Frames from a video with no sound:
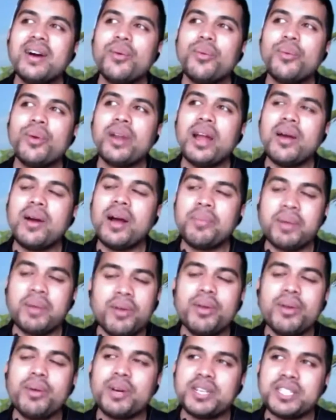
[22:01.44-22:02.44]
when I'm going to
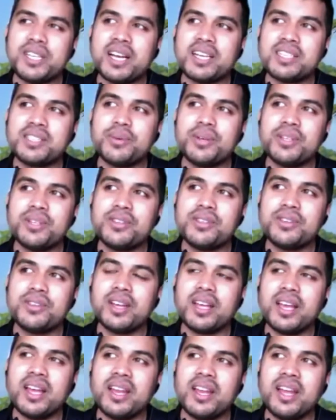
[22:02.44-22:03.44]
rewatch Castaway soon
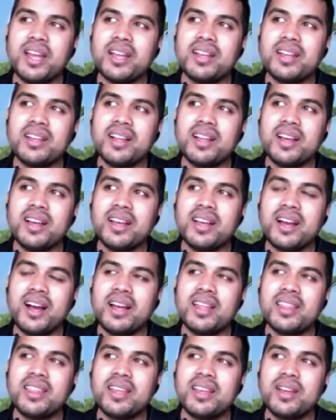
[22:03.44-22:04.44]
again, and like
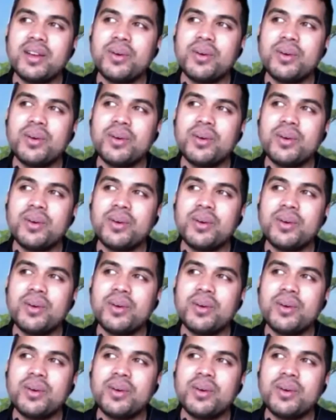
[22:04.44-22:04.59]
I think